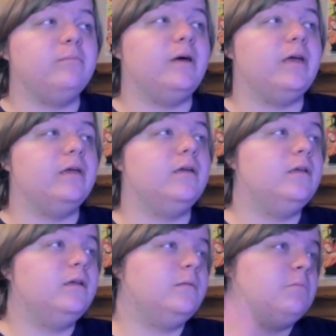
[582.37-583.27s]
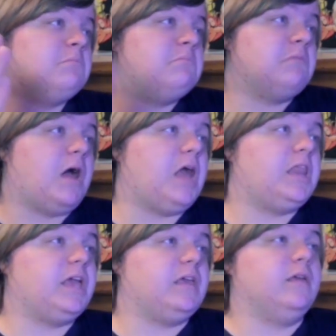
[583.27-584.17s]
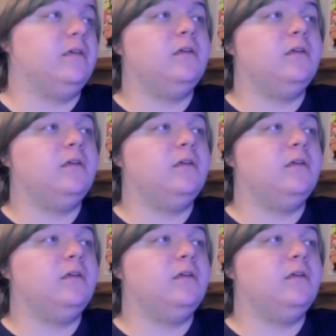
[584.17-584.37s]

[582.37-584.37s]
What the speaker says: but I like it.